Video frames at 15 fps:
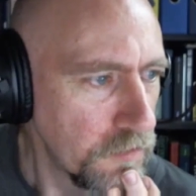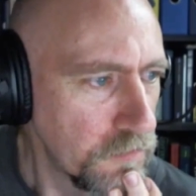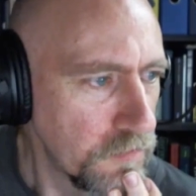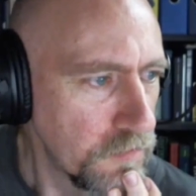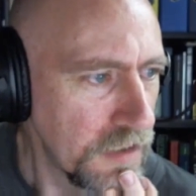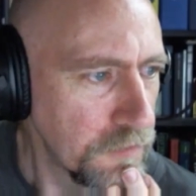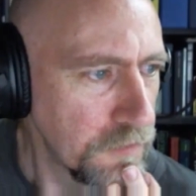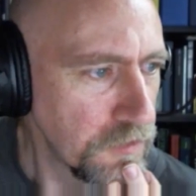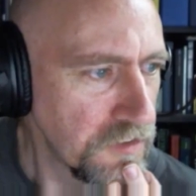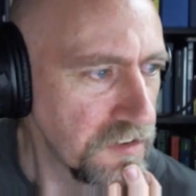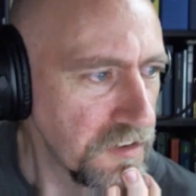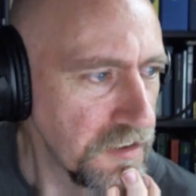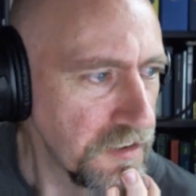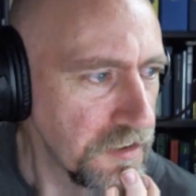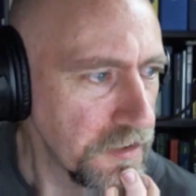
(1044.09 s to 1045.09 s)
would
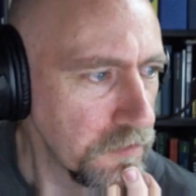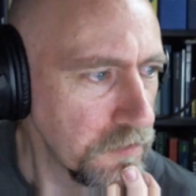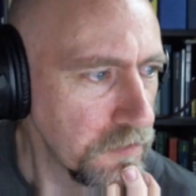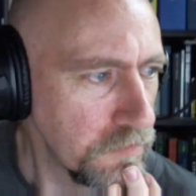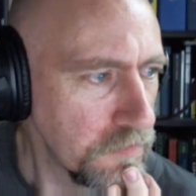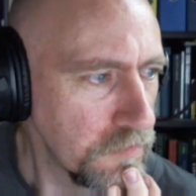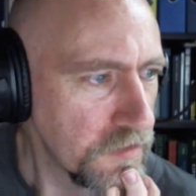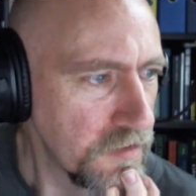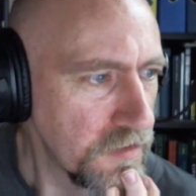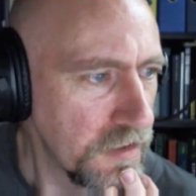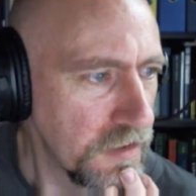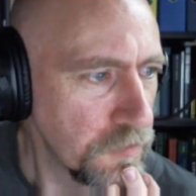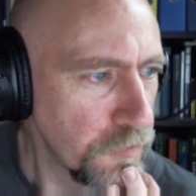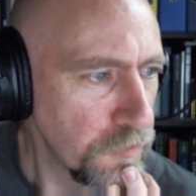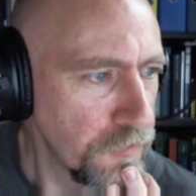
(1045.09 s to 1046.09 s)
say, yeah,
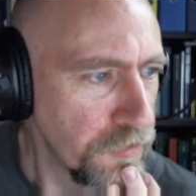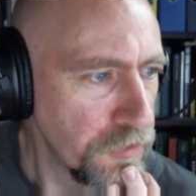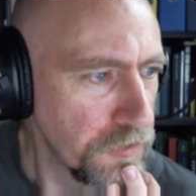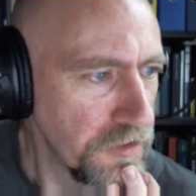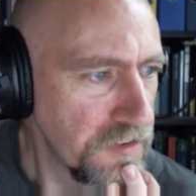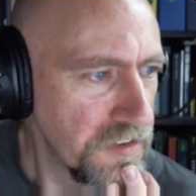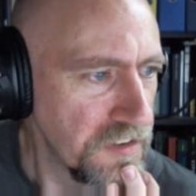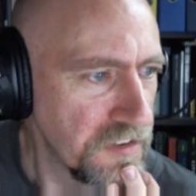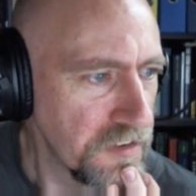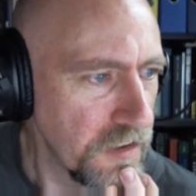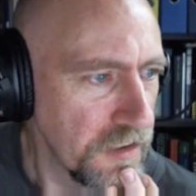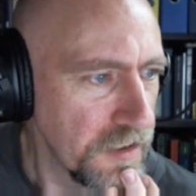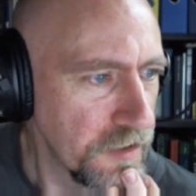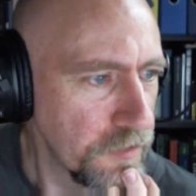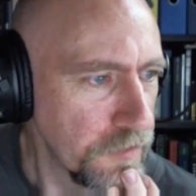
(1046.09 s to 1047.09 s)
that with Unity is
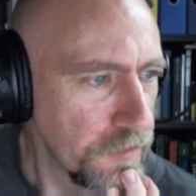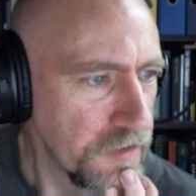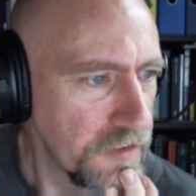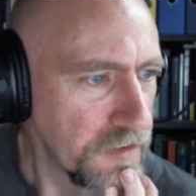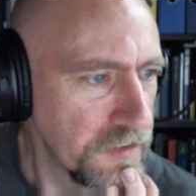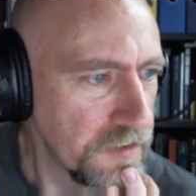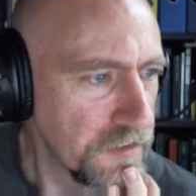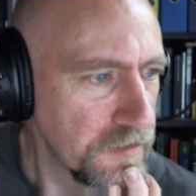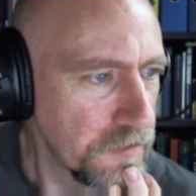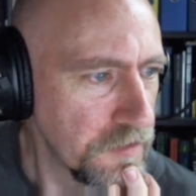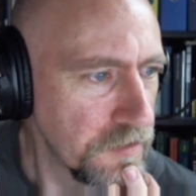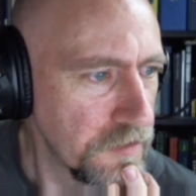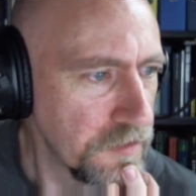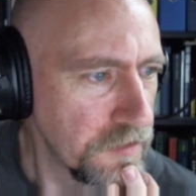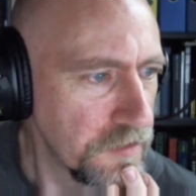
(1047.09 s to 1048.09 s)
clear. We need a
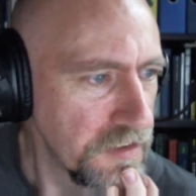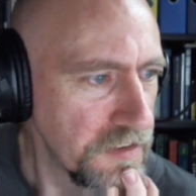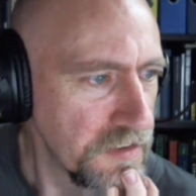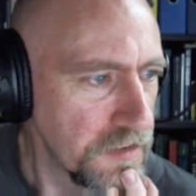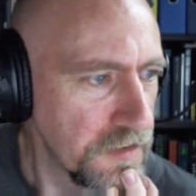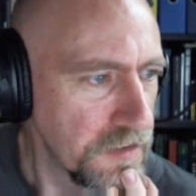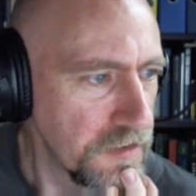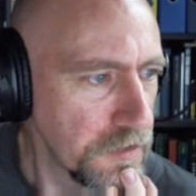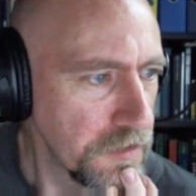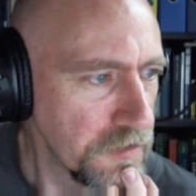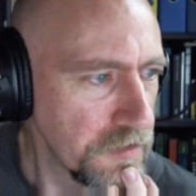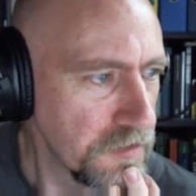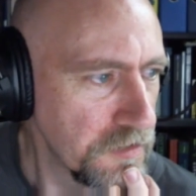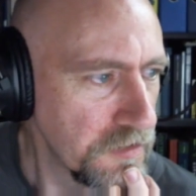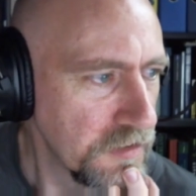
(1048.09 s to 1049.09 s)
Unity that works.